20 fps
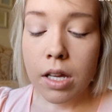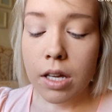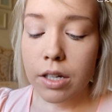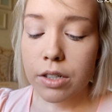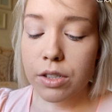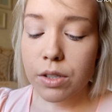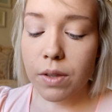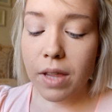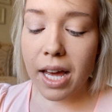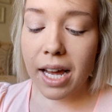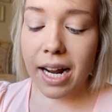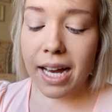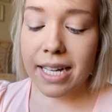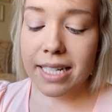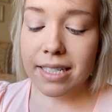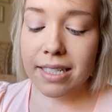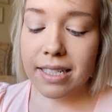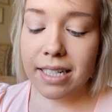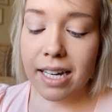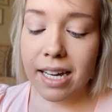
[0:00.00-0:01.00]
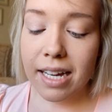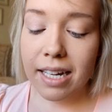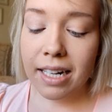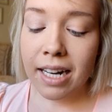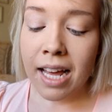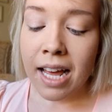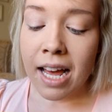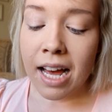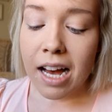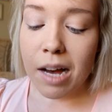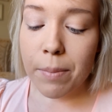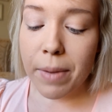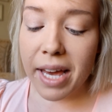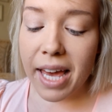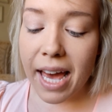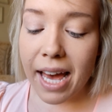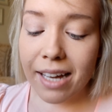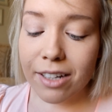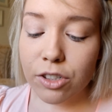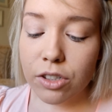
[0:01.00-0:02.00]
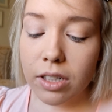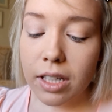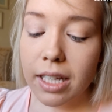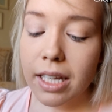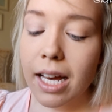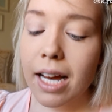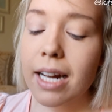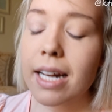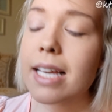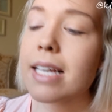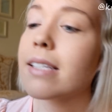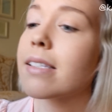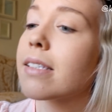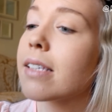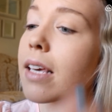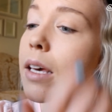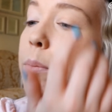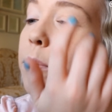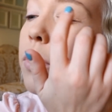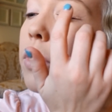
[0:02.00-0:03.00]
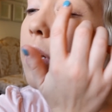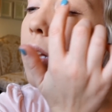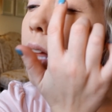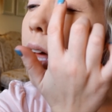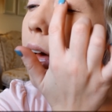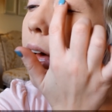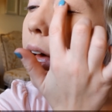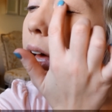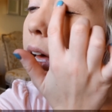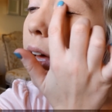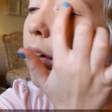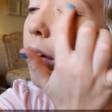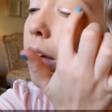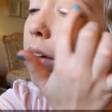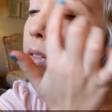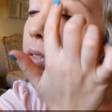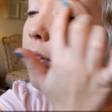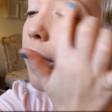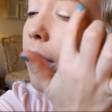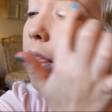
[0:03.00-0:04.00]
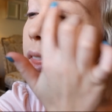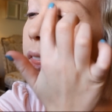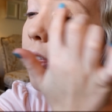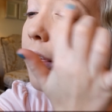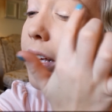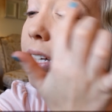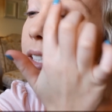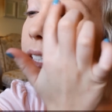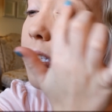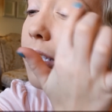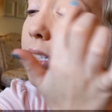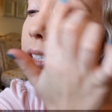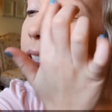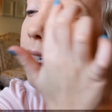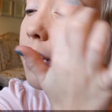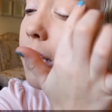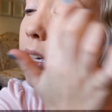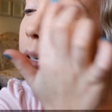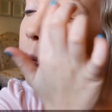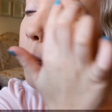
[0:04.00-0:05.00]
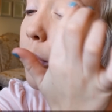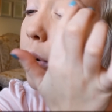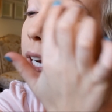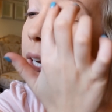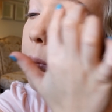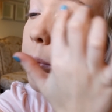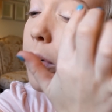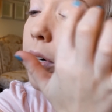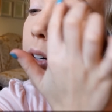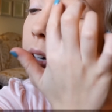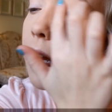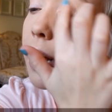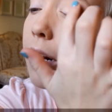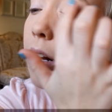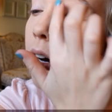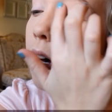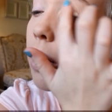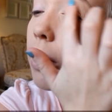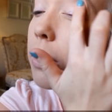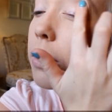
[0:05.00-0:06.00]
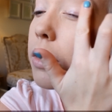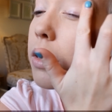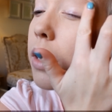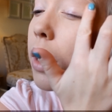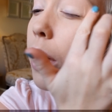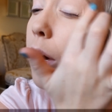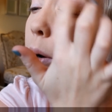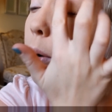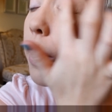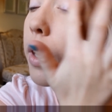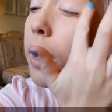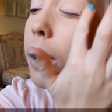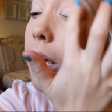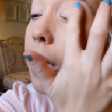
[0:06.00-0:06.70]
So that eye's done. I actually got a sample of this primer and also